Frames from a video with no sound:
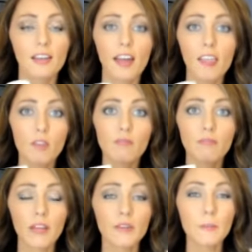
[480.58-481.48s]
in the
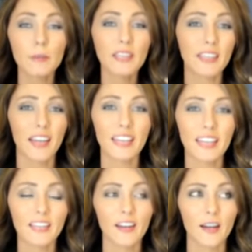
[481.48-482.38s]
very
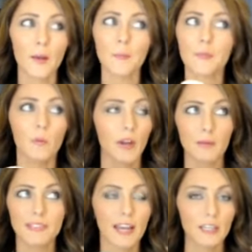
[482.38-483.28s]
beginning when I
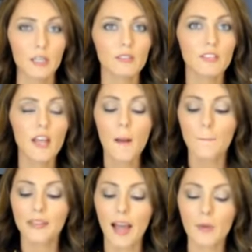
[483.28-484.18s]
was diagnosed.
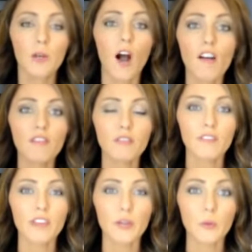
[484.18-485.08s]
But I went off of it
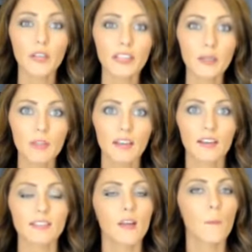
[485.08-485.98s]
very quickly
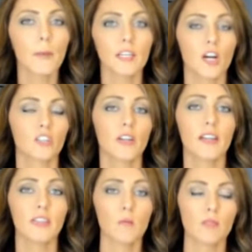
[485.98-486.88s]
because my doctor
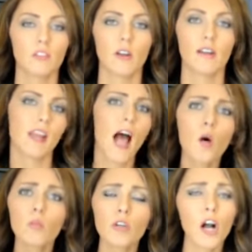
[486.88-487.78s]
had then prescribed
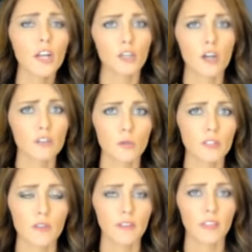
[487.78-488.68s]
Almiron and all sorts
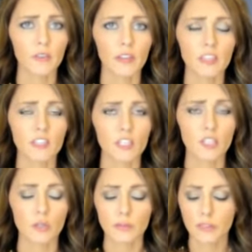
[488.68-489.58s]
of other things to
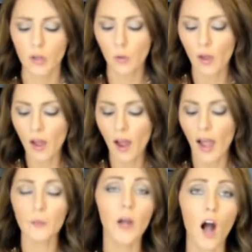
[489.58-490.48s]
do. So
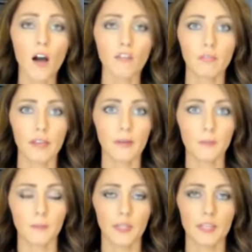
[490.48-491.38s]
I went off of it
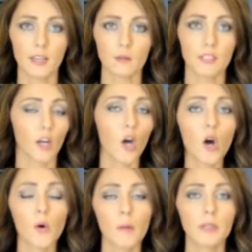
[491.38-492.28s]
because I was like,
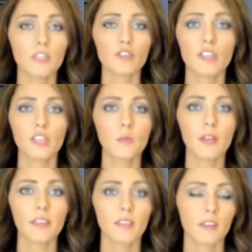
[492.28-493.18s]
oh, I'm being treated
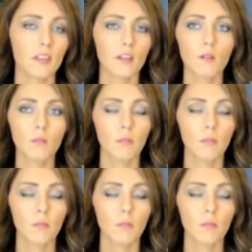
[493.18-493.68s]
with, you know,